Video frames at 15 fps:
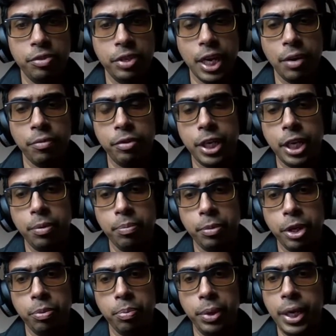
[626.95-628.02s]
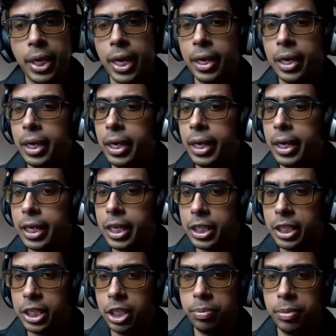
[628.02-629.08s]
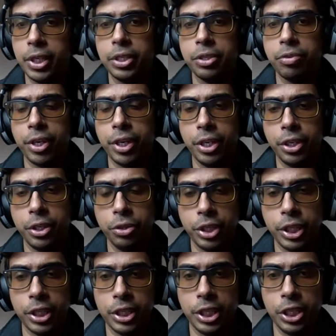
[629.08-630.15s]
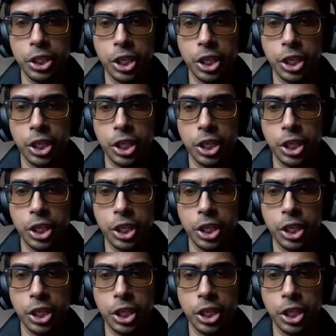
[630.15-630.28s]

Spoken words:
we have the MQP, and consumer is written using C#.